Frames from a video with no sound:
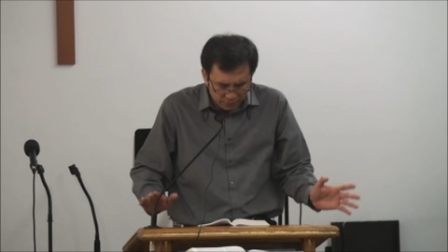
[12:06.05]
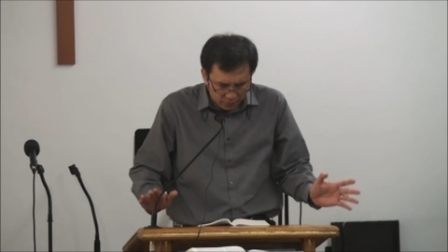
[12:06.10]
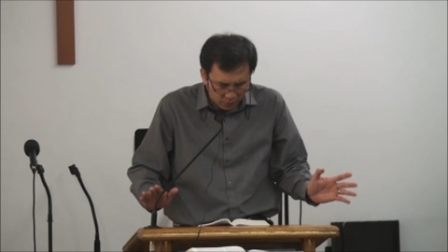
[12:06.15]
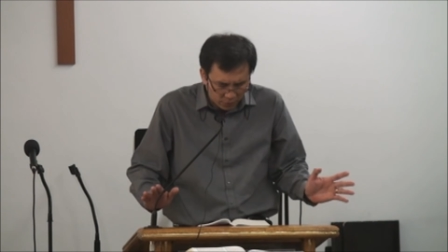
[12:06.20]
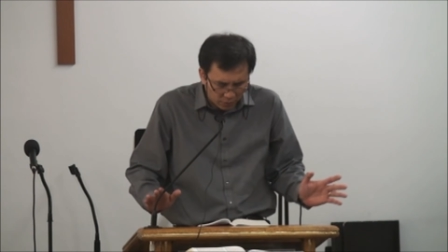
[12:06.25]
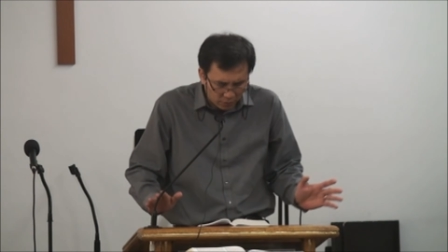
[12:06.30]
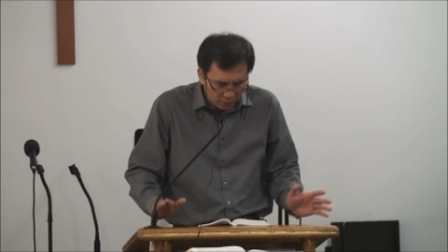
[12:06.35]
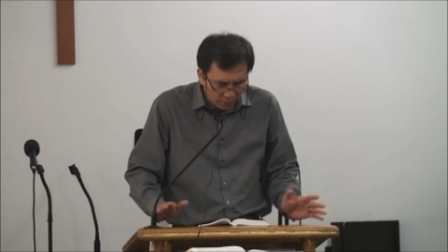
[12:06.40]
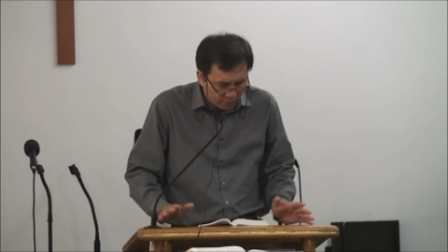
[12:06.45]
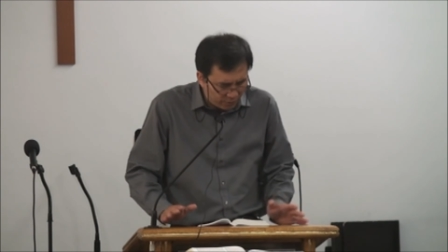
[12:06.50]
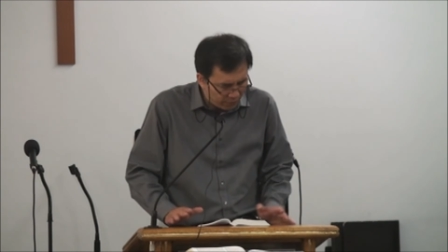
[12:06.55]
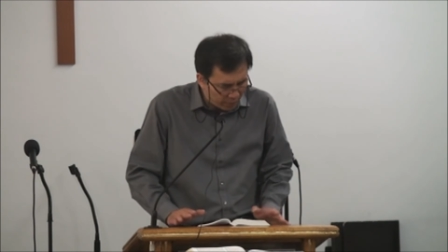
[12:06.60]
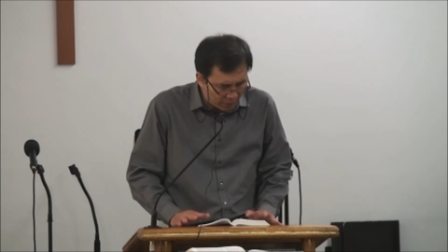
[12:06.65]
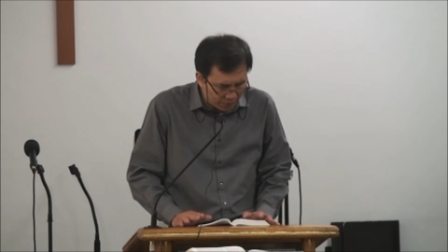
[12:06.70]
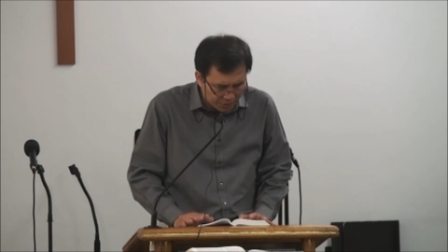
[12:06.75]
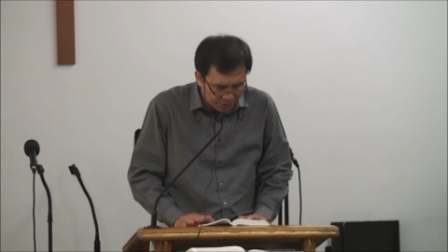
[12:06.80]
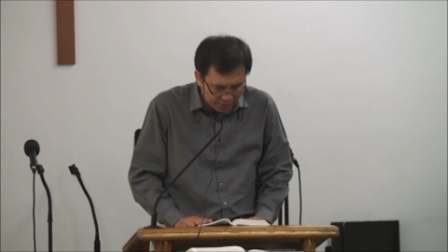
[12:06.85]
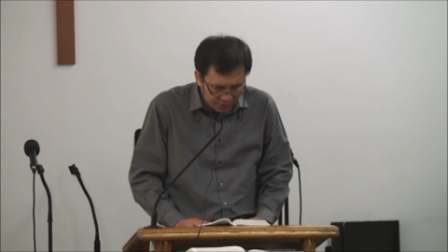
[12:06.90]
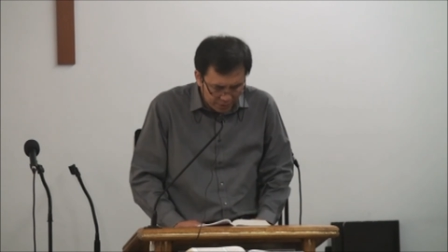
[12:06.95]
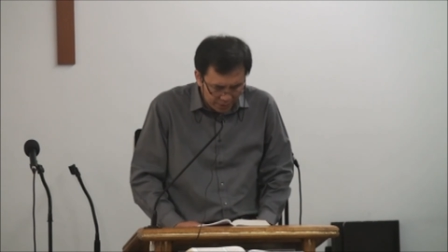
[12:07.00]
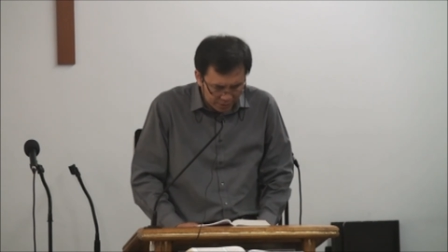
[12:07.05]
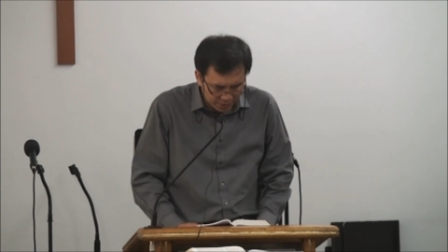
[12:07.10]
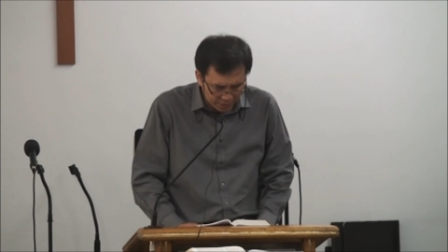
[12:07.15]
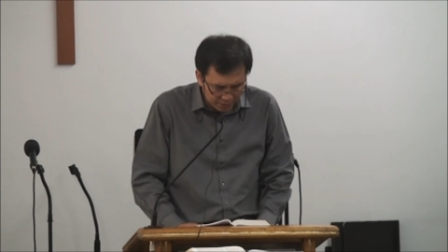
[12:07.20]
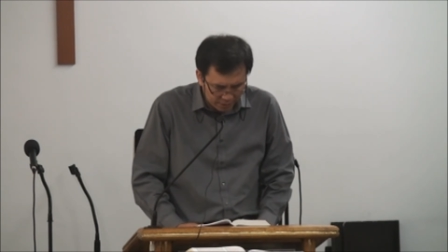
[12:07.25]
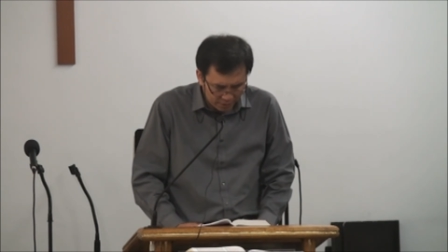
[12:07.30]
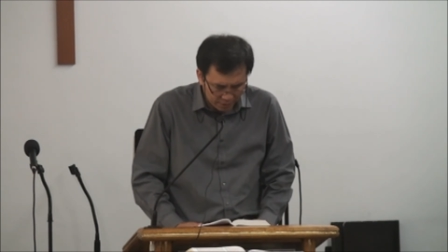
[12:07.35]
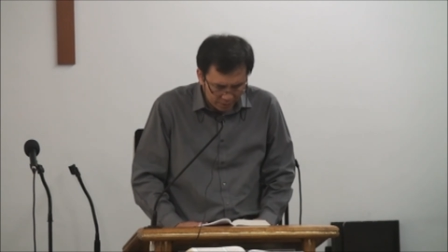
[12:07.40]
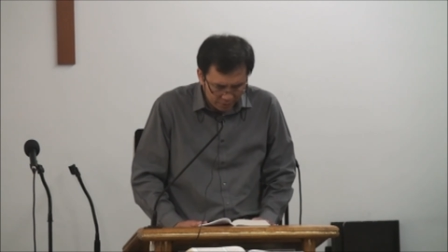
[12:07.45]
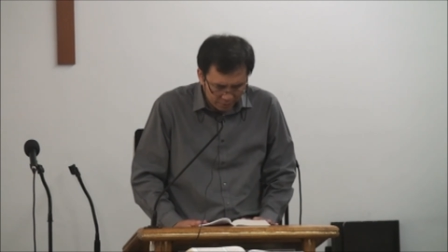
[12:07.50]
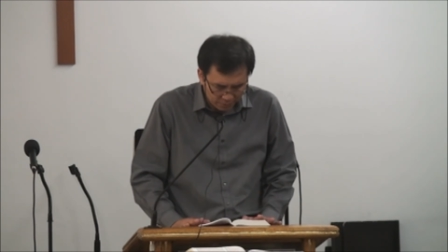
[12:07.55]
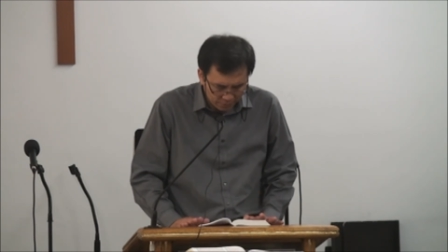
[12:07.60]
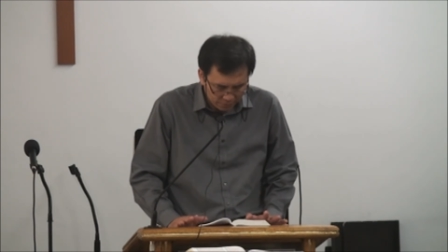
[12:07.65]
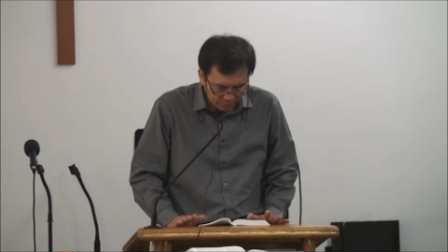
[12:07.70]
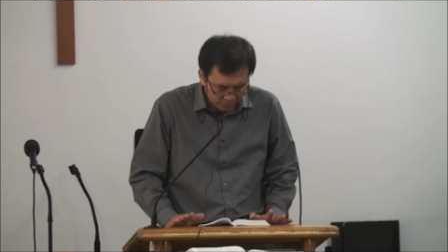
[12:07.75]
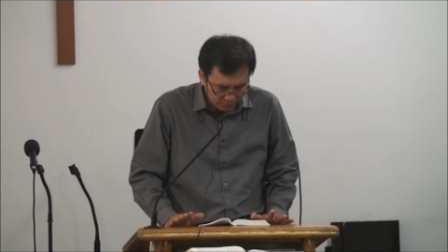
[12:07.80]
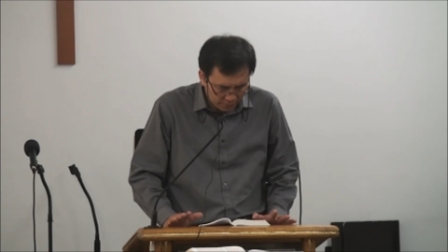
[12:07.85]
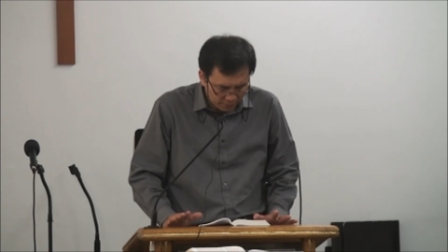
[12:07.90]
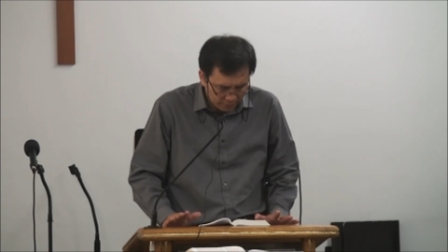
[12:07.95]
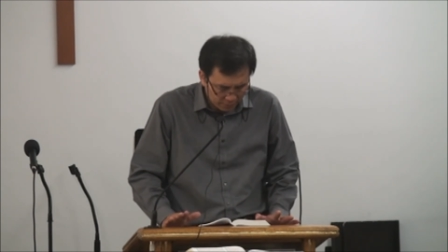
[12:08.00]
for all of our sins
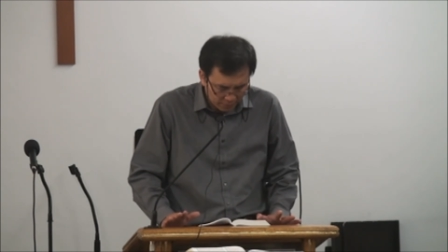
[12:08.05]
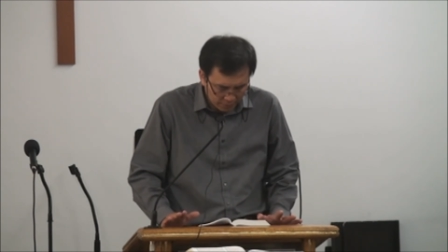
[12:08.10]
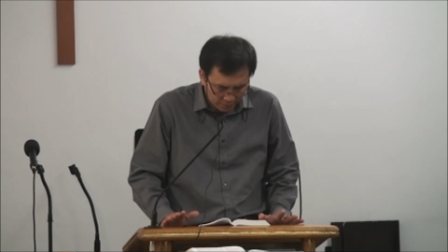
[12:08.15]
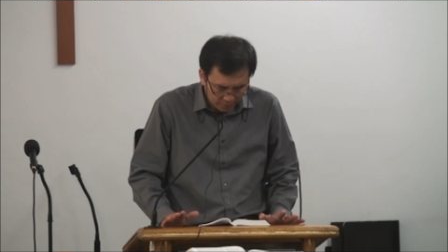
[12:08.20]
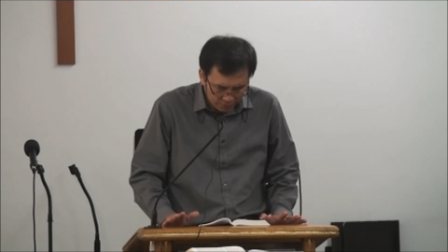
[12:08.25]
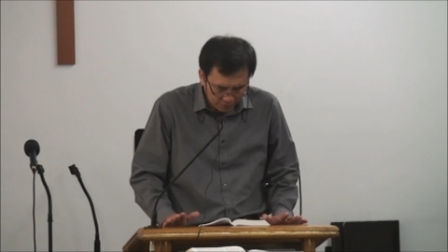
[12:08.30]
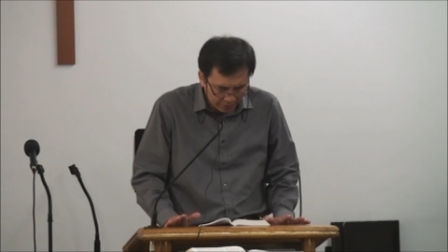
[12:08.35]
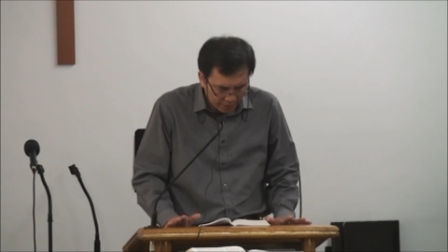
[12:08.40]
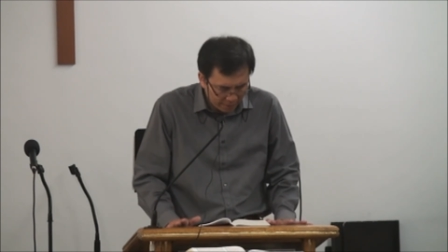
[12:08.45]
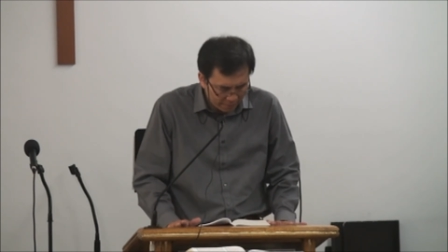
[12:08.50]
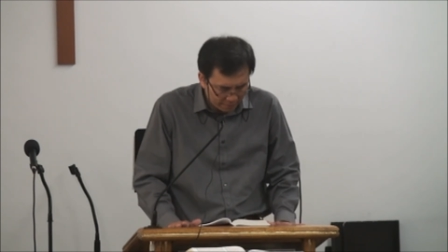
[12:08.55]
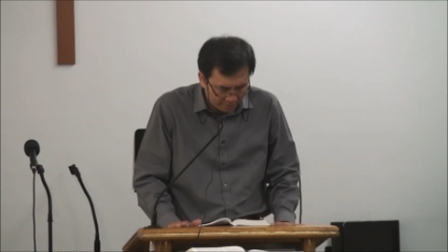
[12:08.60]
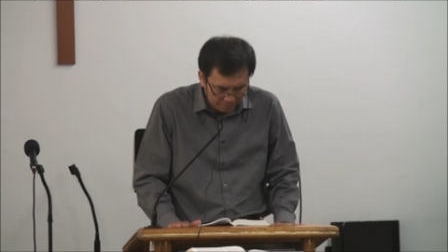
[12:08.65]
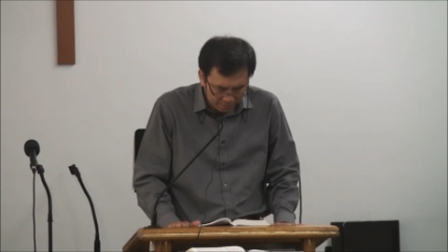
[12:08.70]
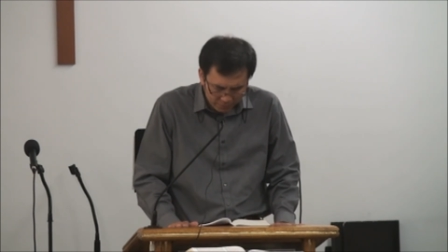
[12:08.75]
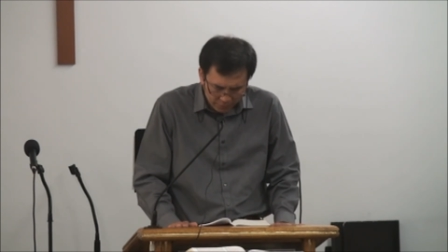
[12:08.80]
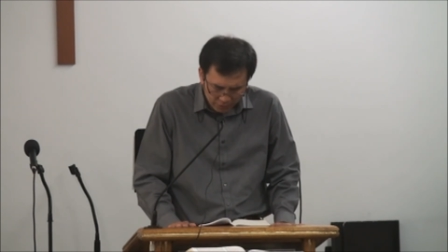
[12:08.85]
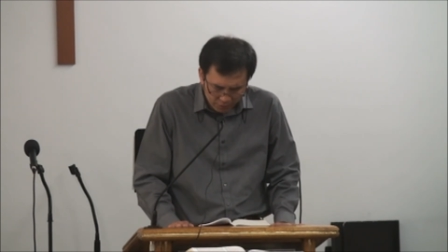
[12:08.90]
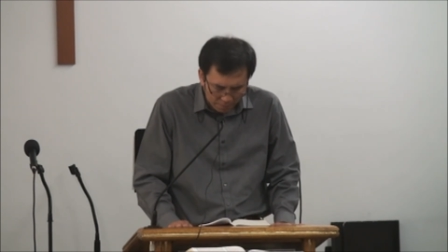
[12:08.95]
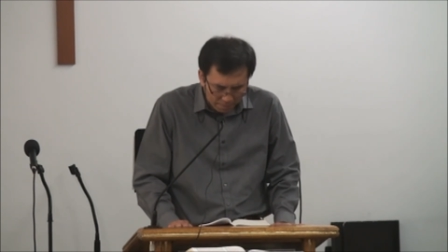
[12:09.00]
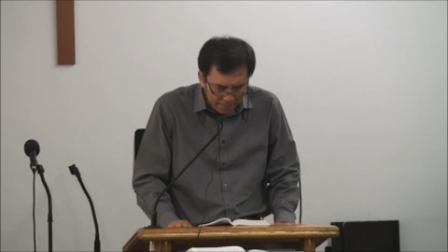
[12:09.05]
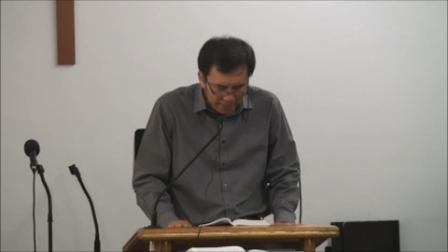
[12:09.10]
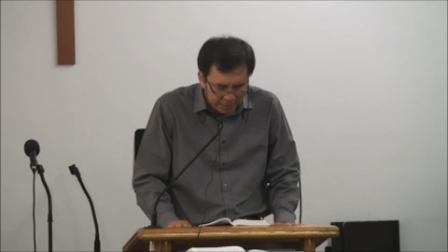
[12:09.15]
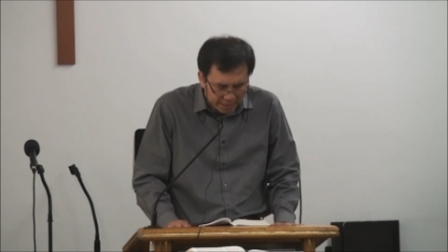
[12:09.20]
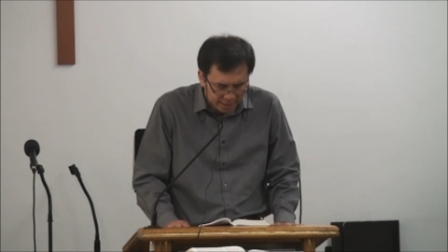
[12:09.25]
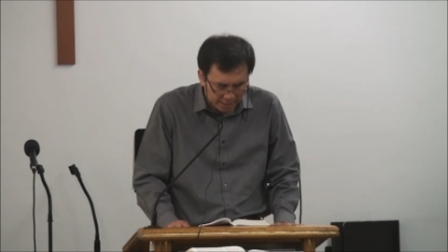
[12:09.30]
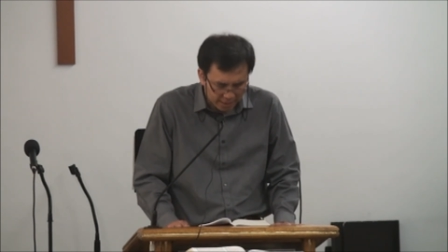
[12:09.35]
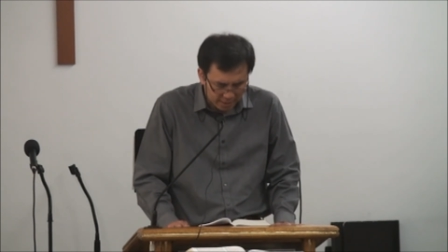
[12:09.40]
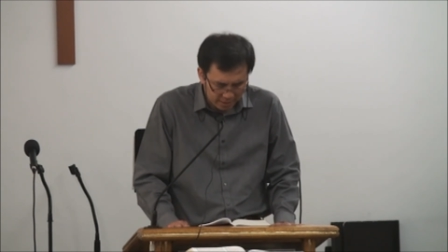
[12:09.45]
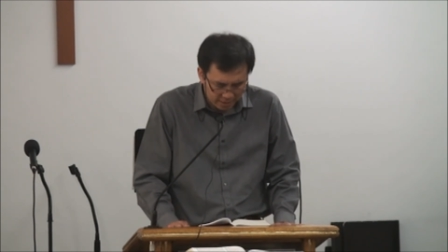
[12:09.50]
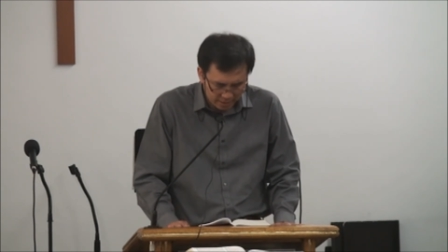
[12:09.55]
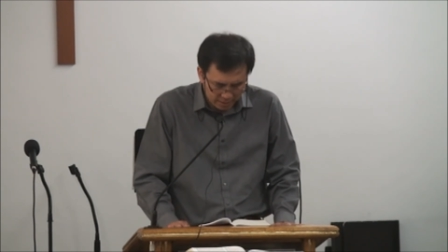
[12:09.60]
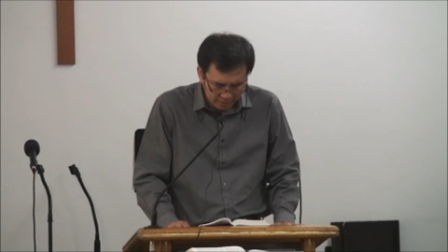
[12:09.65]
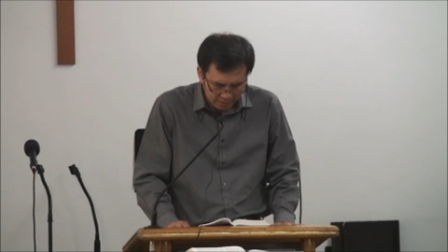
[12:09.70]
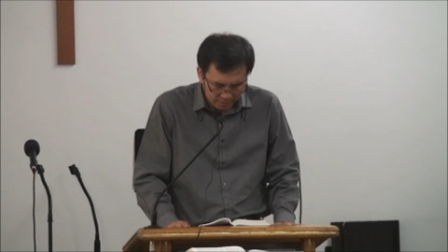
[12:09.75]
that we have committed